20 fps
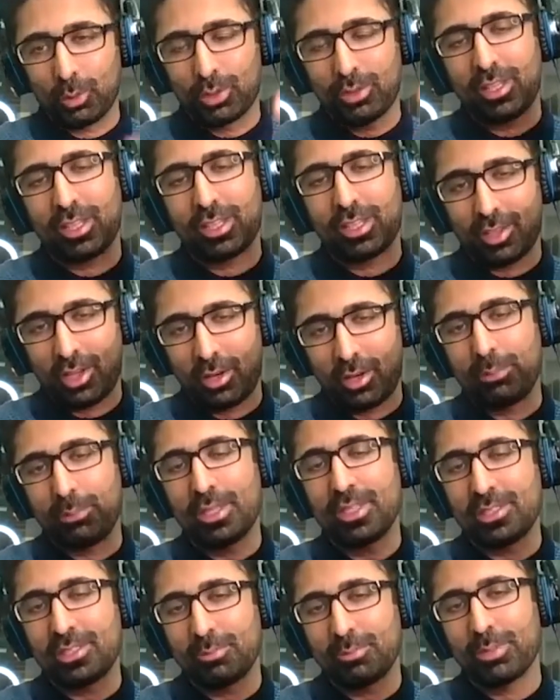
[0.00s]
put things on a
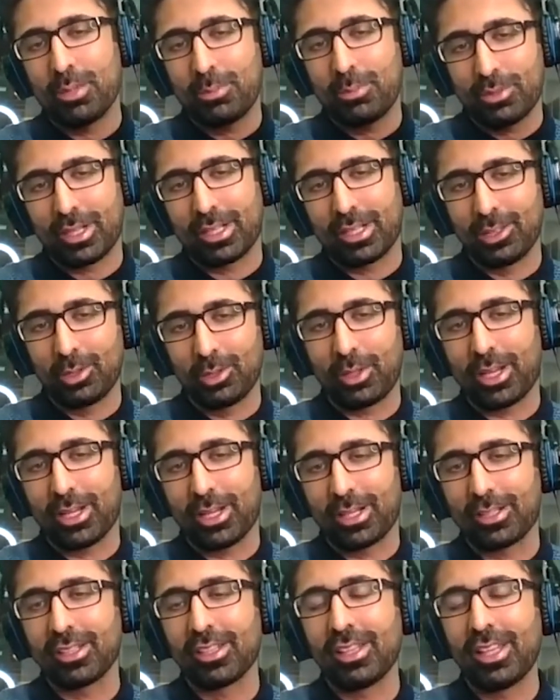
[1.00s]
piece of paper and look at
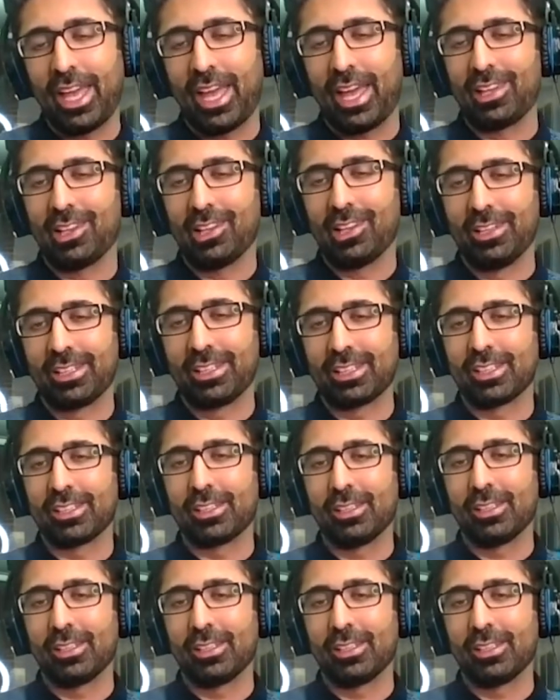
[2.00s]
it analytically.